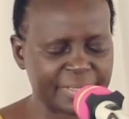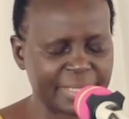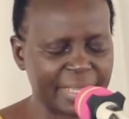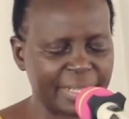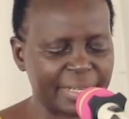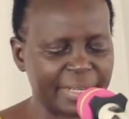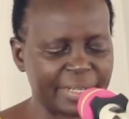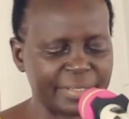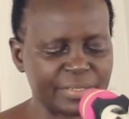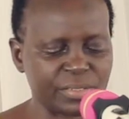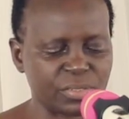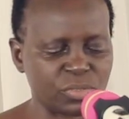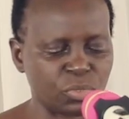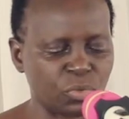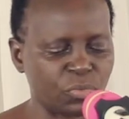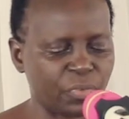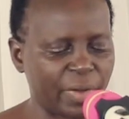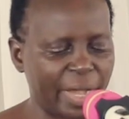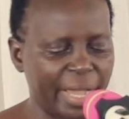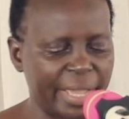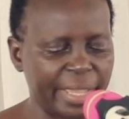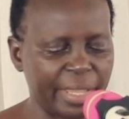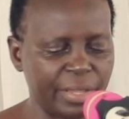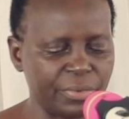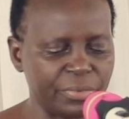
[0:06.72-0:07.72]
standards of
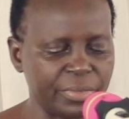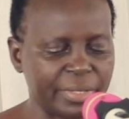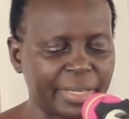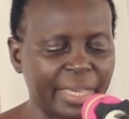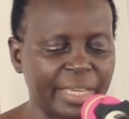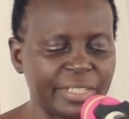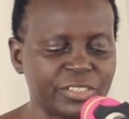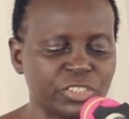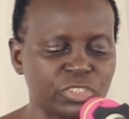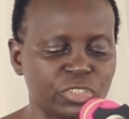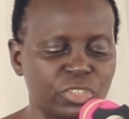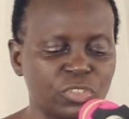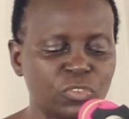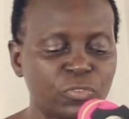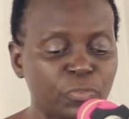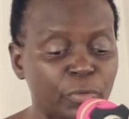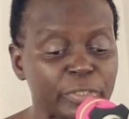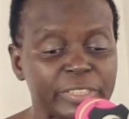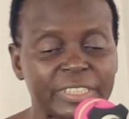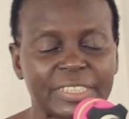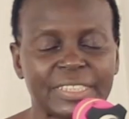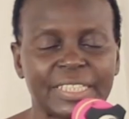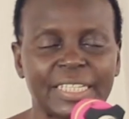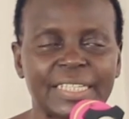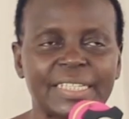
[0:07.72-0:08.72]
higher education.
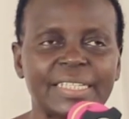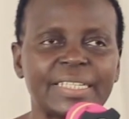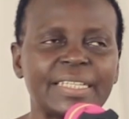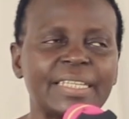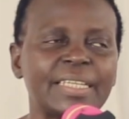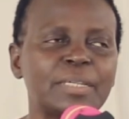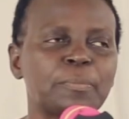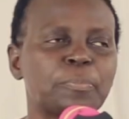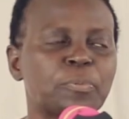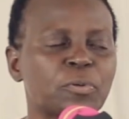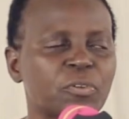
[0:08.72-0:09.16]
Fortunately,